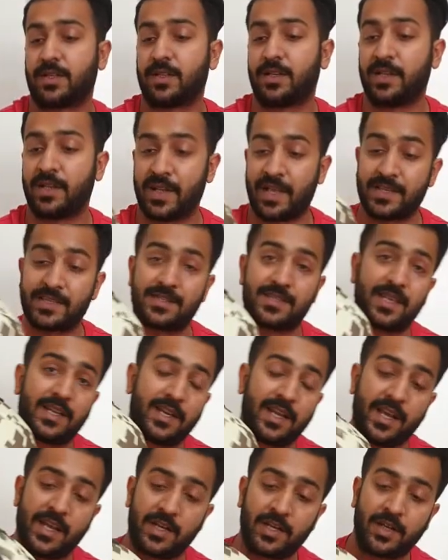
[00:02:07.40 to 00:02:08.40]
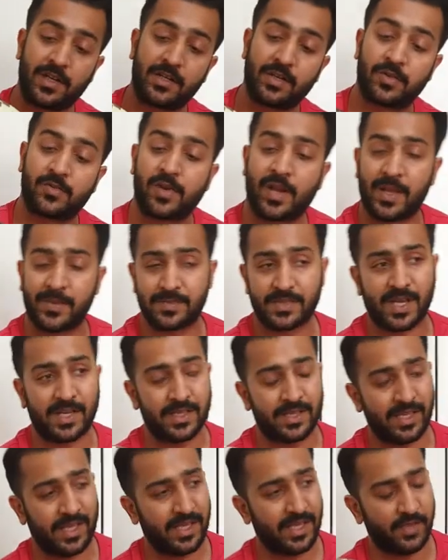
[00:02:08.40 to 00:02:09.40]
less than 800 grams. I
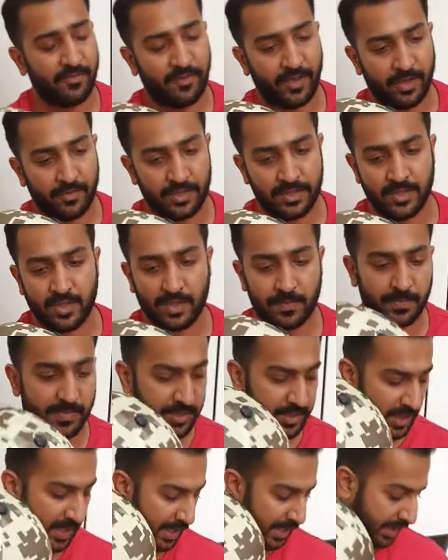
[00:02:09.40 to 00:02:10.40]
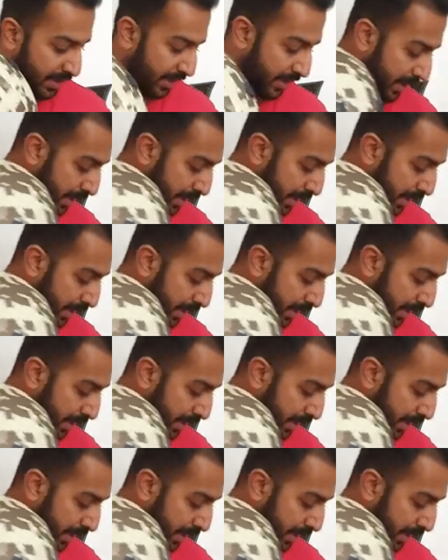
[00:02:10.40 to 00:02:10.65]
think, if I was not mistaken,